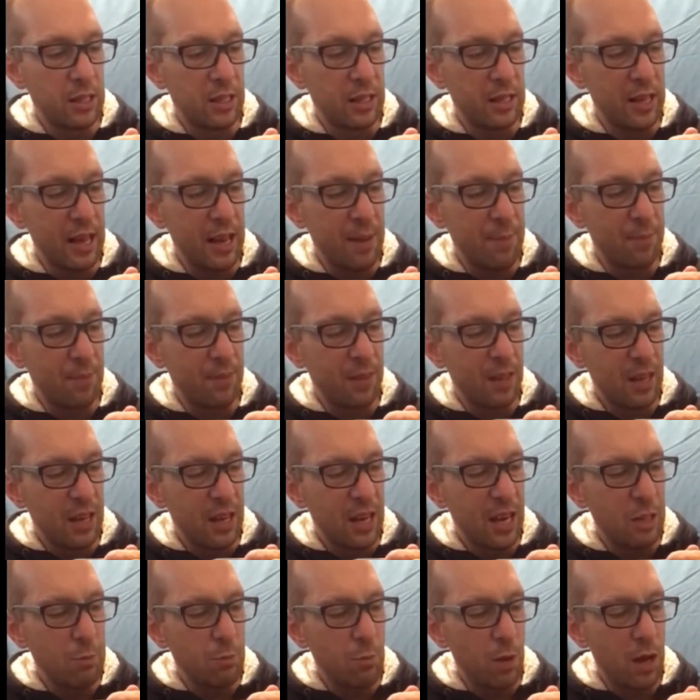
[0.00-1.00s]
Now,
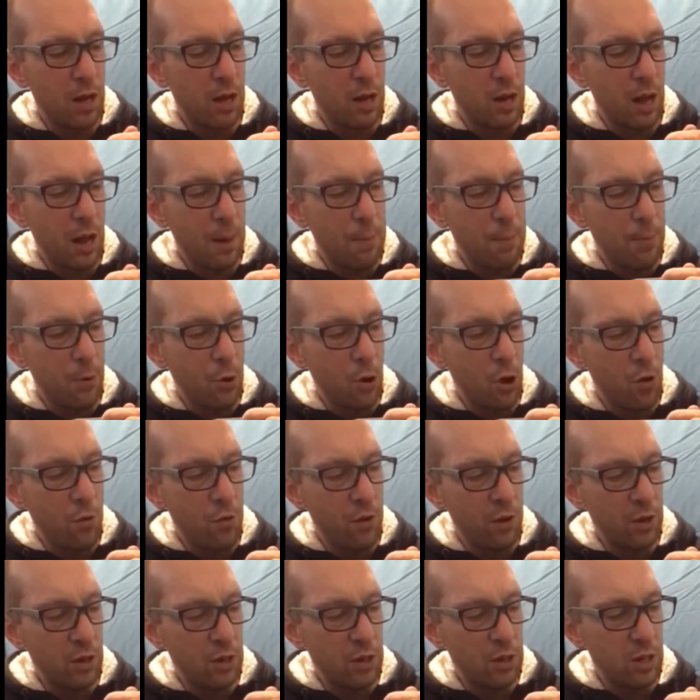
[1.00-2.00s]
is my line
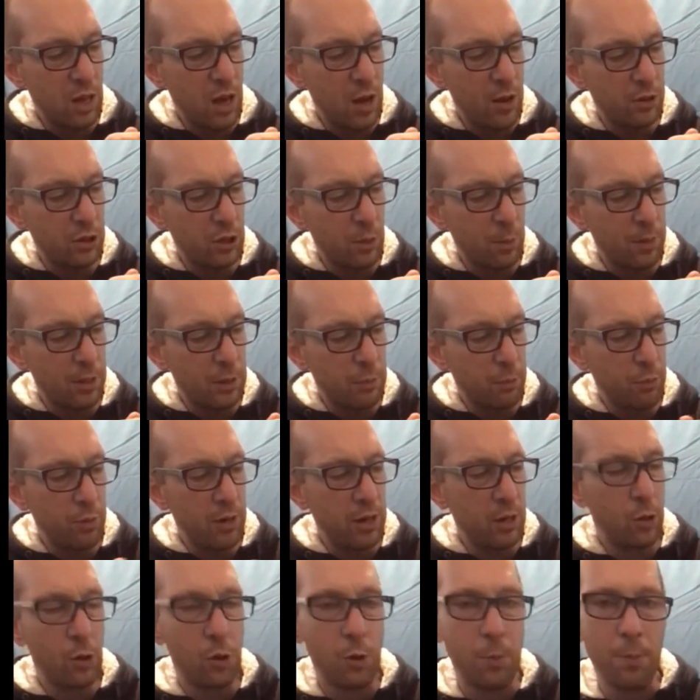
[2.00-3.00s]
perfect? No, it's not, but it's pretty
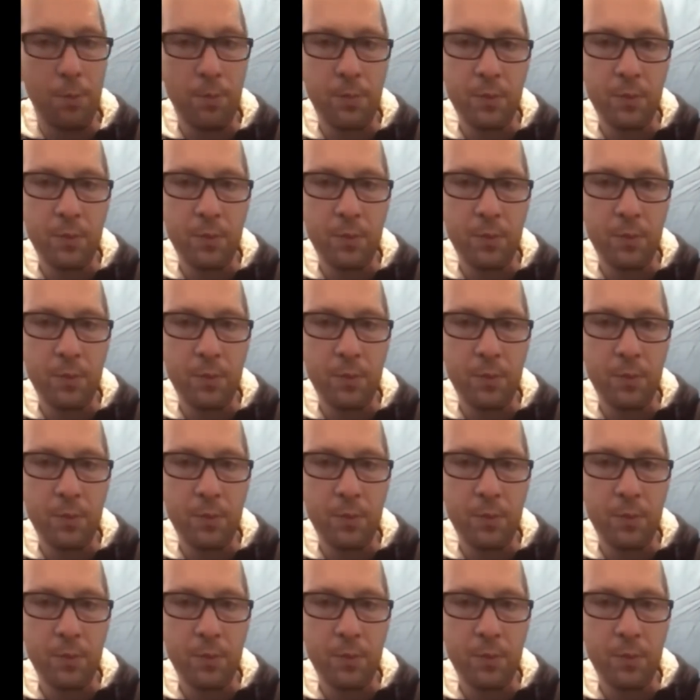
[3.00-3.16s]
good.